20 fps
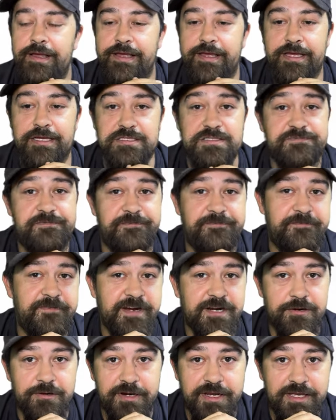It's
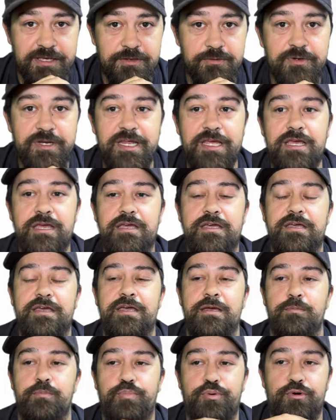very unique.
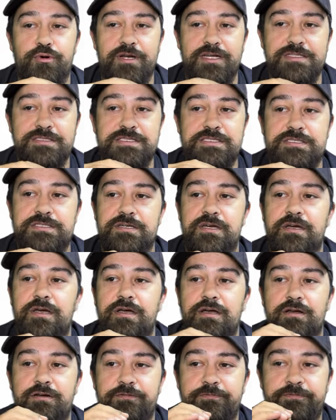It prints
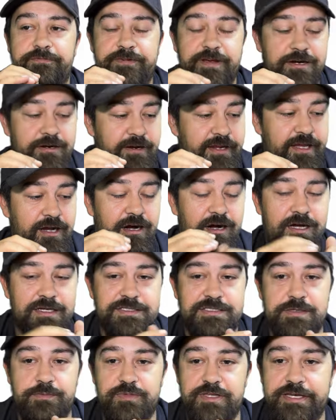very
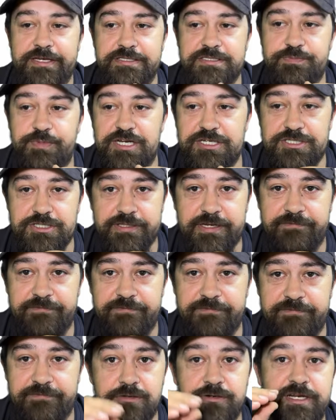awesomely, especially if
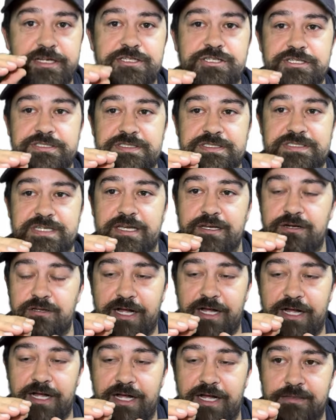you're doing just single
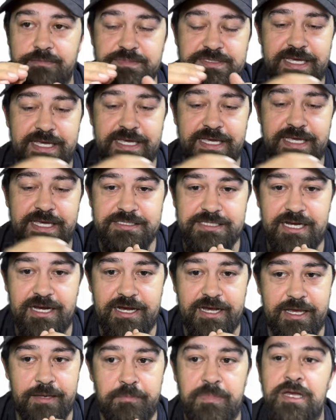items at a
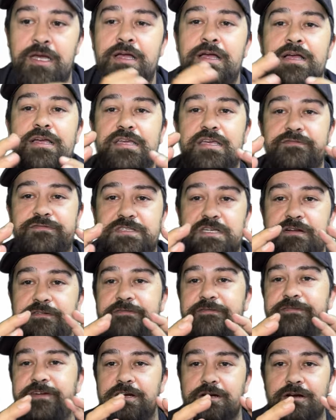time. Gives it a
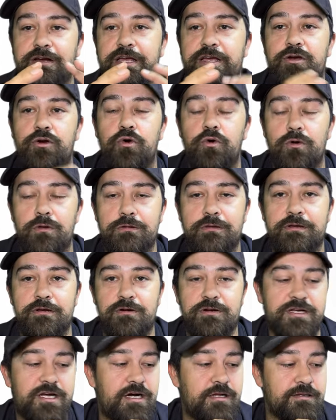very cool
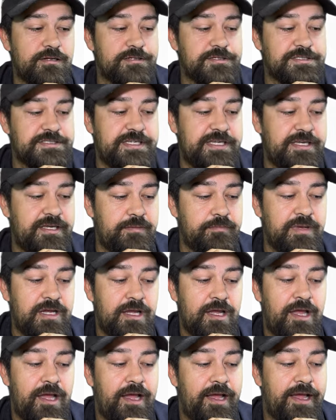little color scheme,
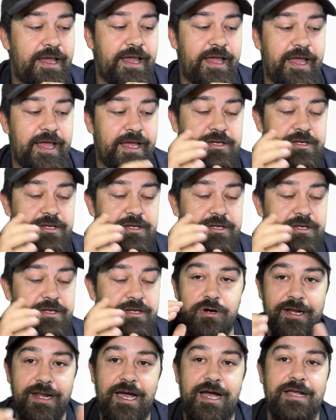and you are
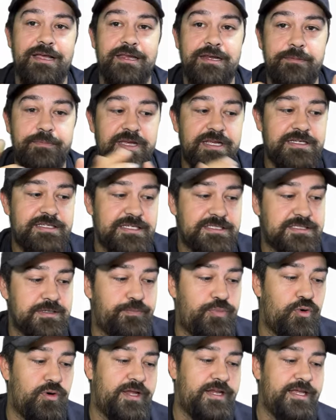not going to be
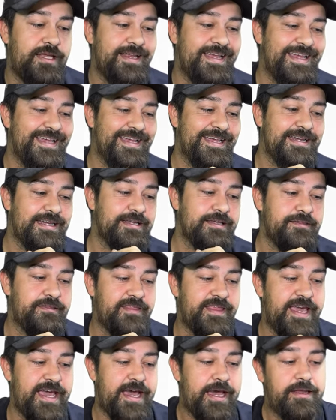disappointed in
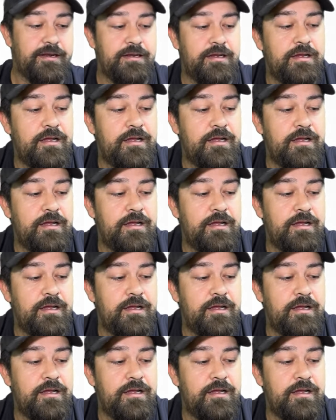that.